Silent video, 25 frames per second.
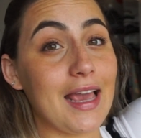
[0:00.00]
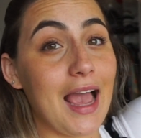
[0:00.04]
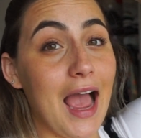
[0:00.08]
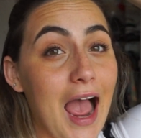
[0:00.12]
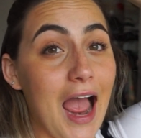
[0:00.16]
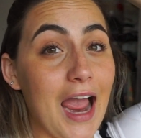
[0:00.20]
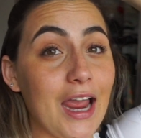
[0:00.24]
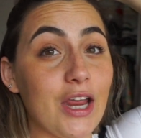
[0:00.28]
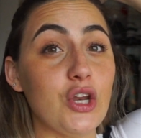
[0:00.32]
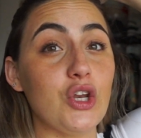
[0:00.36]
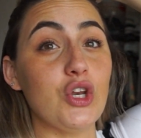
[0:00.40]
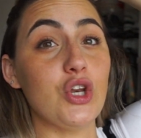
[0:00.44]

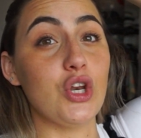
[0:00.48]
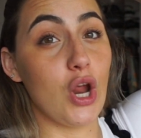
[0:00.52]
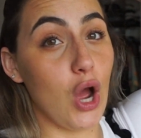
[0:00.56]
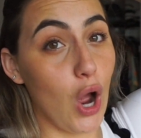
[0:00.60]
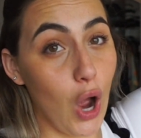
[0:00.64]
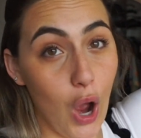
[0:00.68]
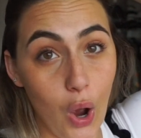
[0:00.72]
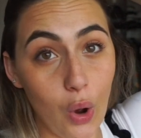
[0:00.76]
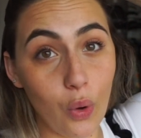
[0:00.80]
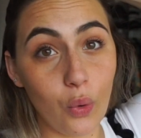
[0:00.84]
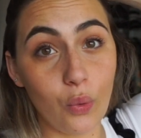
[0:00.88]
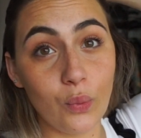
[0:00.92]
I
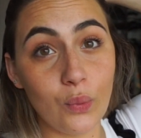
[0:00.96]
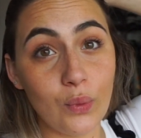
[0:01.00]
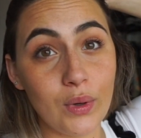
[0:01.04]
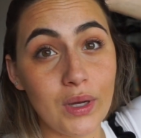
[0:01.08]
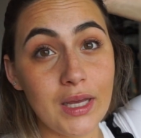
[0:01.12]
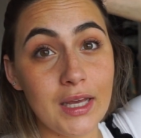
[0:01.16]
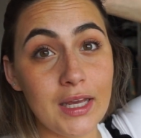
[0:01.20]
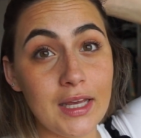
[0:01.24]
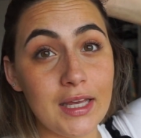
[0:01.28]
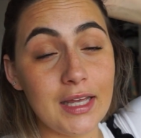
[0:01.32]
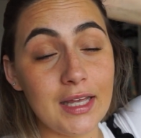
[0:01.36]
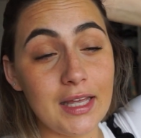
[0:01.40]
know
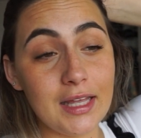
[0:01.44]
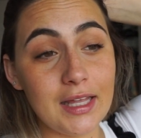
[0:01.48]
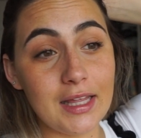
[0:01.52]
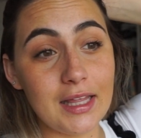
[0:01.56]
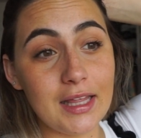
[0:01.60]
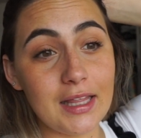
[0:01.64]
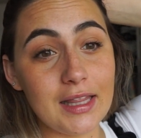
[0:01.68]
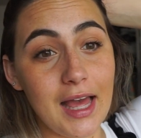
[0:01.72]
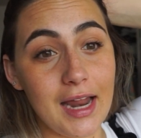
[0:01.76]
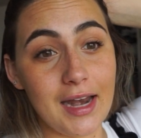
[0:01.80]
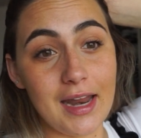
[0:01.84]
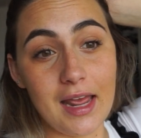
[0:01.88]

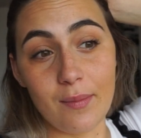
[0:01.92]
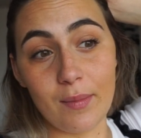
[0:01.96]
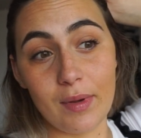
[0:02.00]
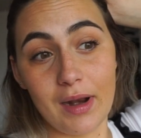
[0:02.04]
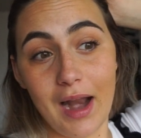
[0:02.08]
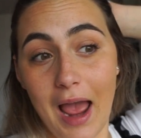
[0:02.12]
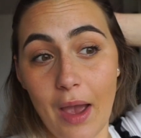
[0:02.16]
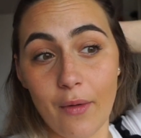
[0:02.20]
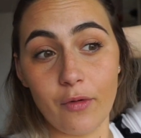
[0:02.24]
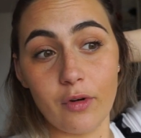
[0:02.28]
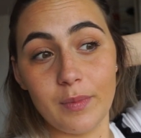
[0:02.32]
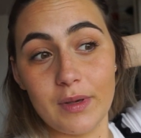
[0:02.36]
that him
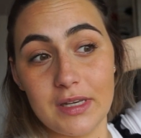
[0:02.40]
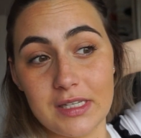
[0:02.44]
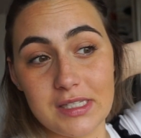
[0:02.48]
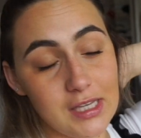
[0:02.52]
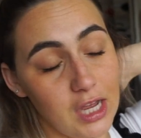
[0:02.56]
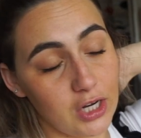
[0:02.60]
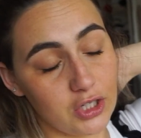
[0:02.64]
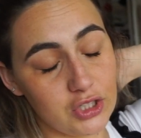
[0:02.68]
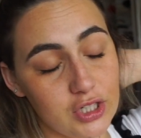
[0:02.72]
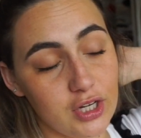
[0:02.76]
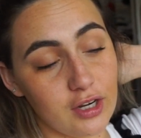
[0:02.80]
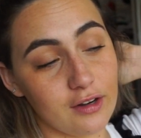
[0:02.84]
and I would be
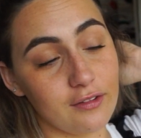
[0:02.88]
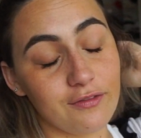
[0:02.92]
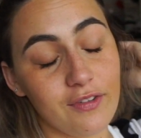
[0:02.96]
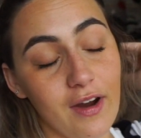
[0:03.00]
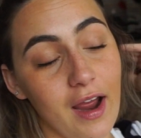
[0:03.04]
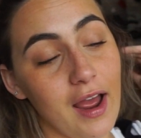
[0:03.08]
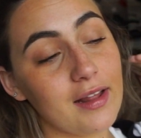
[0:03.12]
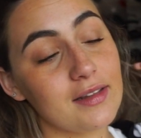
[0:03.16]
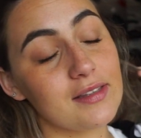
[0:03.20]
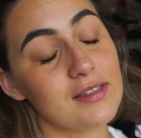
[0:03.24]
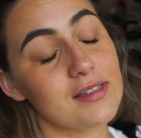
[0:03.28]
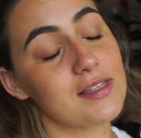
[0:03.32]
such good
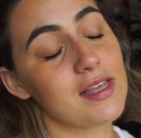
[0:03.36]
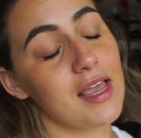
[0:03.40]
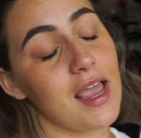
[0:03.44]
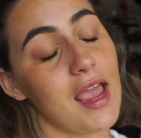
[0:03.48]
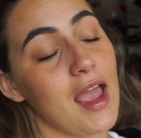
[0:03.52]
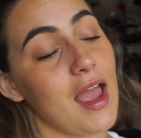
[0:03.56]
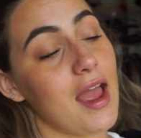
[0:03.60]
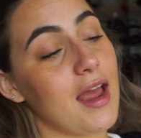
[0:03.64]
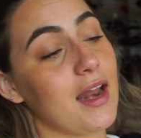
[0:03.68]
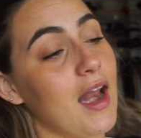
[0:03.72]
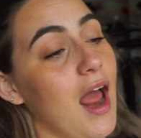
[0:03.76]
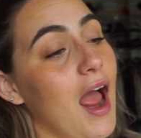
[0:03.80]
friends,
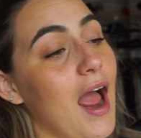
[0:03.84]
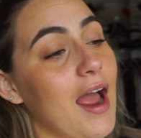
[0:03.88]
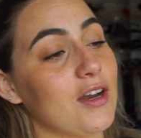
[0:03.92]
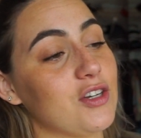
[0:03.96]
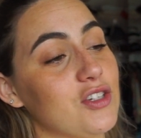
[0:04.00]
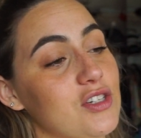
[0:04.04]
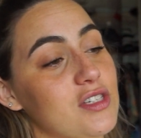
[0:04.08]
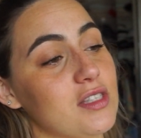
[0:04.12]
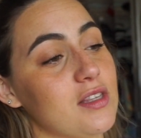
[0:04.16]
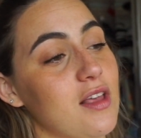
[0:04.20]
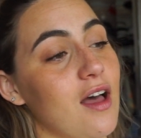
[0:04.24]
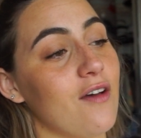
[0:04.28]
and I
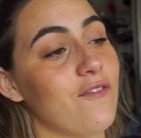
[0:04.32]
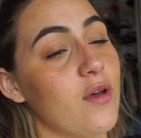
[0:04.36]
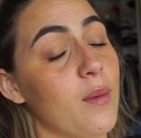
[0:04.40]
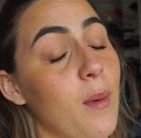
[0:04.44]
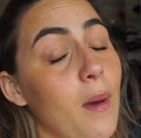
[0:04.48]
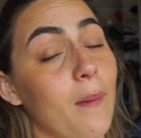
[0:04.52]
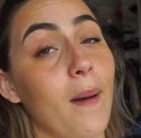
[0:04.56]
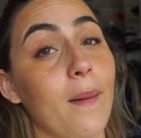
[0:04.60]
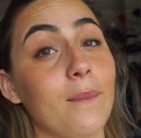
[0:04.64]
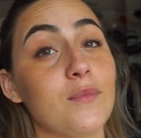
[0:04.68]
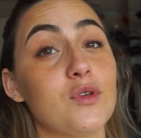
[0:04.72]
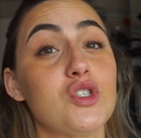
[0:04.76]
just love him,
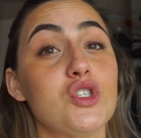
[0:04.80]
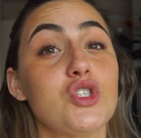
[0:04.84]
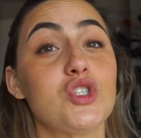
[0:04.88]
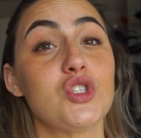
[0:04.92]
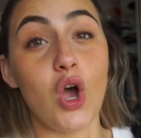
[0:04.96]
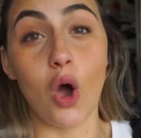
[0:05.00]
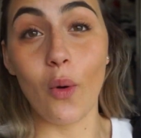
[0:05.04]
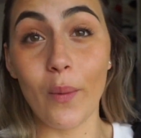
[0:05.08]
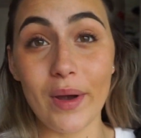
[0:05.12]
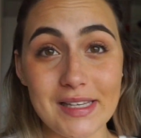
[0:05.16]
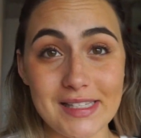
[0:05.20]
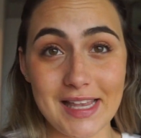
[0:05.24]
and I'm
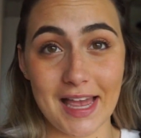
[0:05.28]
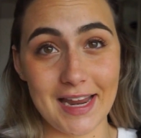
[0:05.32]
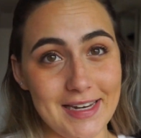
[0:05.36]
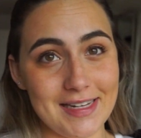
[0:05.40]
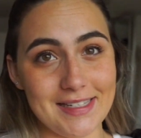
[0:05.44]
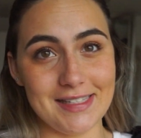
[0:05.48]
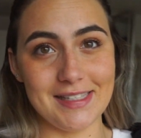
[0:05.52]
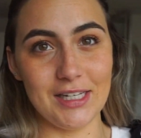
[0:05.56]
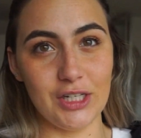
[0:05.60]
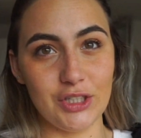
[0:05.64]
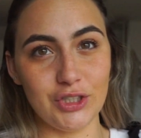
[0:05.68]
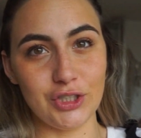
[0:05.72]
so excited
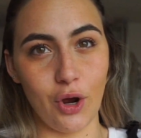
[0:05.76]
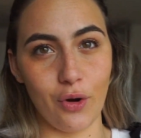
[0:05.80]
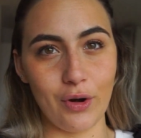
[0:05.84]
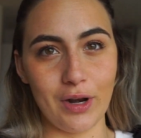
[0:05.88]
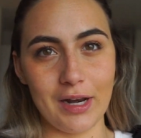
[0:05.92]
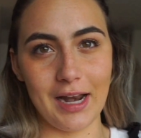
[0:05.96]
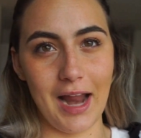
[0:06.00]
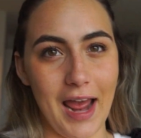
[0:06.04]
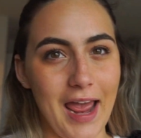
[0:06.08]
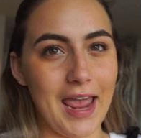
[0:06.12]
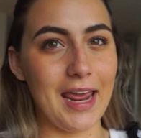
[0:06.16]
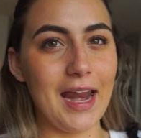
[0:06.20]
to see his show
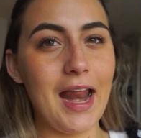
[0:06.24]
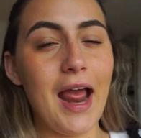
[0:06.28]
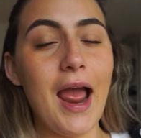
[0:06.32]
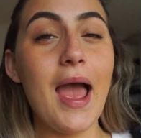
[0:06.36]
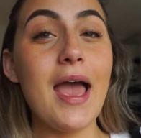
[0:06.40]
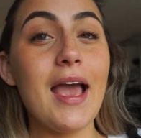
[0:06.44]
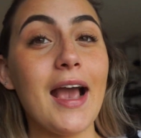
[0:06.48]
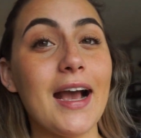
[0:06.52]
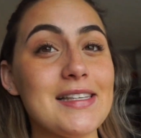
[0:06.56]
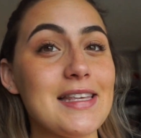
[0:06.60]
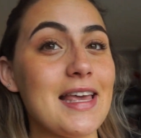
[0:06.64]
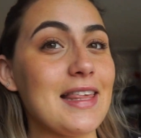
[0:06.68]
tonight
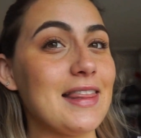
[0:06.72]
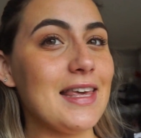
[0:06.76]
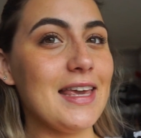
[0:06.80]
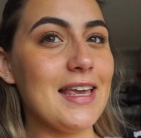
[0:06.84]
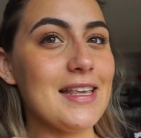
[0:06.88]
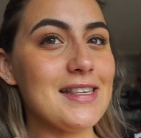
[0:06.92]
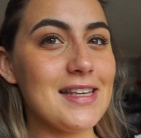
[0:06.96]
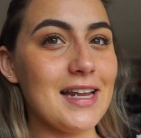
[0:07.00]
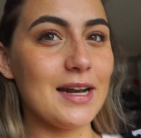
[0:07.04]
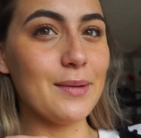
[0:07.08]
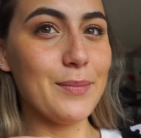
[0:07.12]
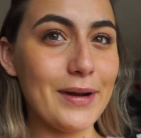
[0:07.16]
because I think
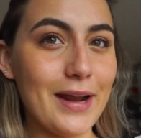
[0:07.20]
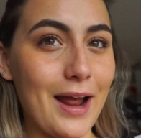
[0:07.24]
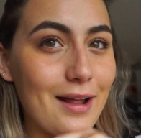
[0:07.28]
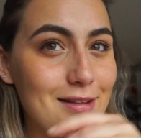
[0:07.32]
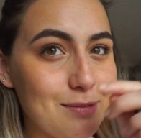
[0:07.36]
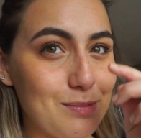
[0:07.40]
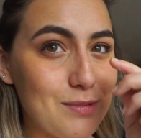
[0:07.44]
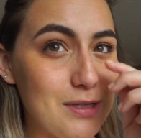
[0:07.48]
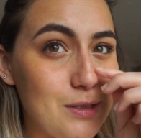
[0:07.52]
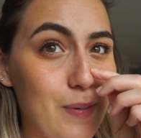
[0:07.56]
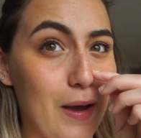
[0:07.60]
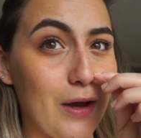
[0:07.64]
he's gonna bring
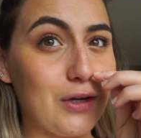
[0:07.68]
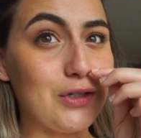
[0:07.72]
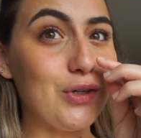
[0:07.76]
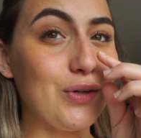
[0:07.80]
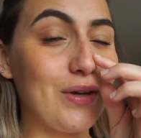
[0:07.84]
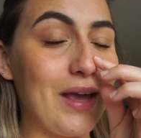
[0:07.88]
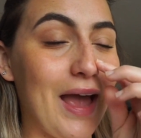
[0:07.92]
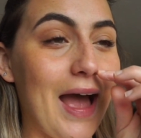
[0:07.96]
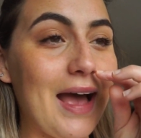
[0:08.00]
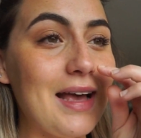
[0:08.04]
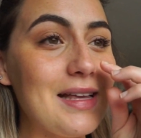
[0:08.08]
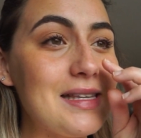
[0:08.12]
out some special
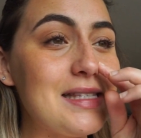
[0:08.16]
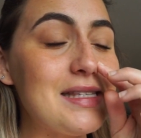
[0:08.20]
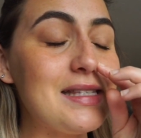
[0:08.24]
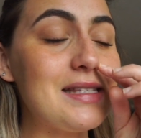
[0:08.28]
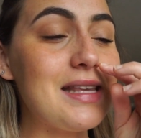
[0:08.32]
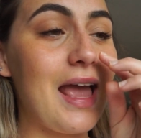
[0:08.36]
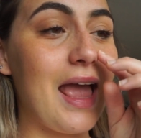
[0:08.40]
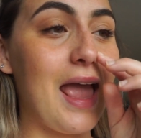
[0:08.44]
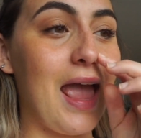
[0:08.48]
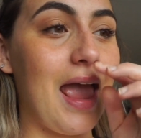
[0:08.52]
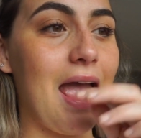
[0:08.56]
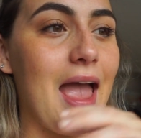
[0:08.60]

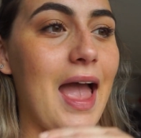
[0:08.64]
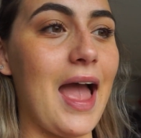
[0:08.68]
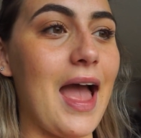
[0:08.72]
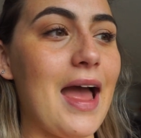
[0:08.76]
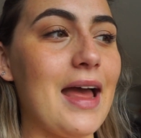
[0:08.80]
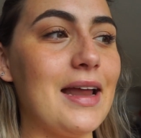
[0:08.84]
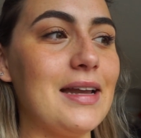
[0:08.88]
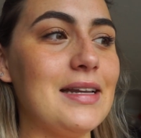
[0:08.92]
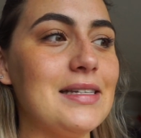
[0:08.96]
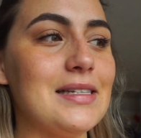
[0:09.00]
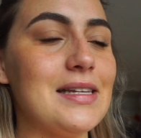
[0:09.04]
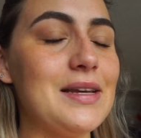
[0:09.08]
guests,
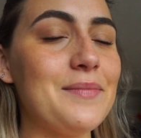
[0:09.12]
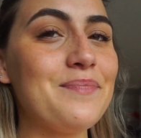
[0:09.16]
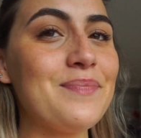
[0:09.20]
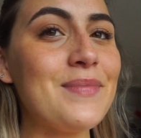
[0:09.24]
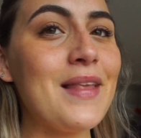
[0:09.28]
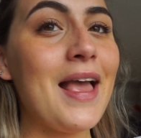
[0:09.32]
and